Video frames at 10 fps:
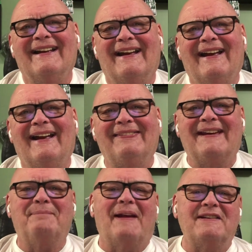And
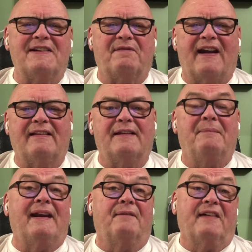then Benji Franklin
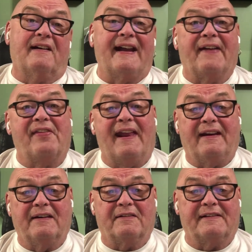made a very
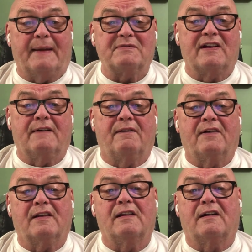athletic interception off of
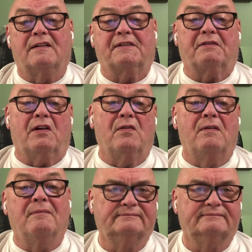a Collaros throw.